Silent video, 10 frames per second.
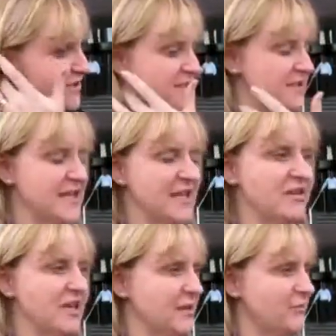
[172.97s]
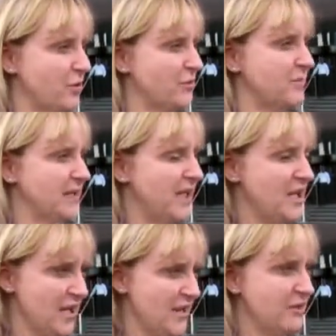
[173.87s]
centres, they're looking at probably
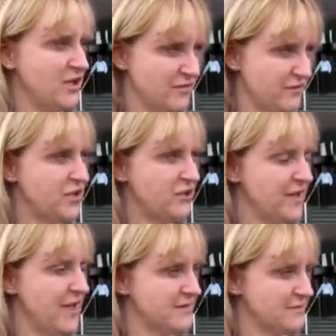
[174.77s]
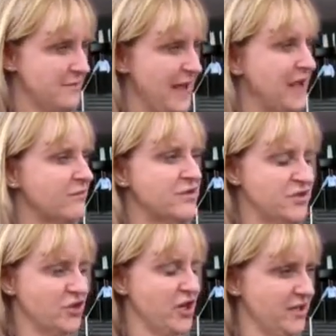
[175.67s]
in the region of £2,000
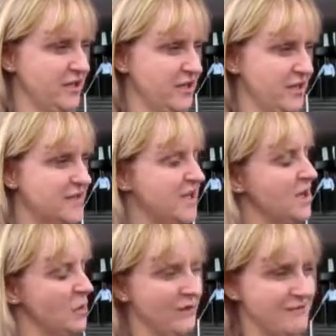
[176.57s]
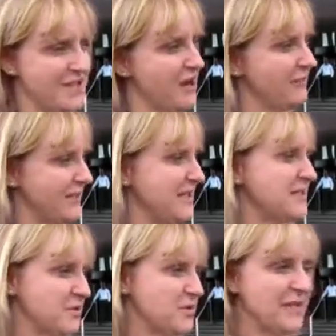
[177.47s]
to train a nurse, whereas currently it's
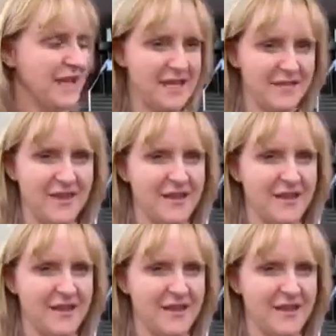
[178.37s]
between between